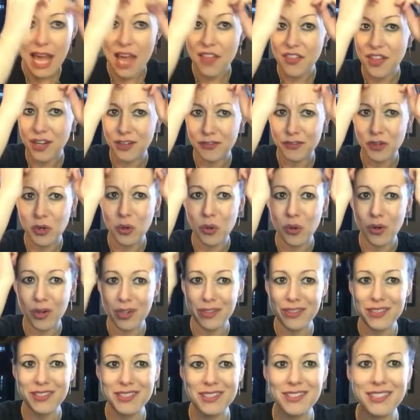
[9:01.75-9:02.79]
And then of
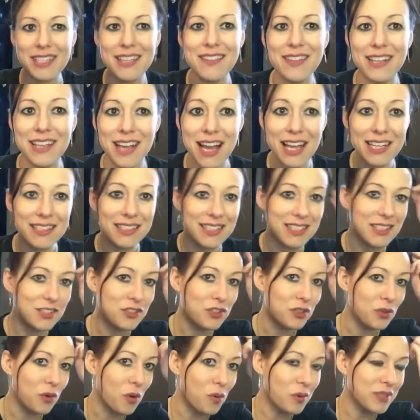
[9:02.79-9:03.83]
course in the
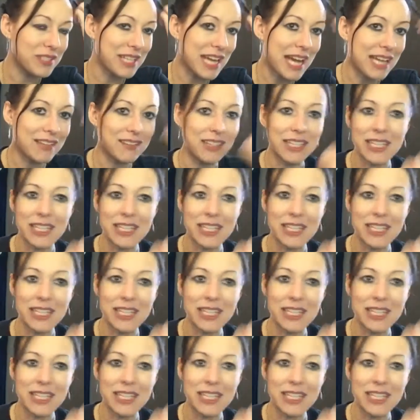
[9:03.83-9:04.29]
90s you always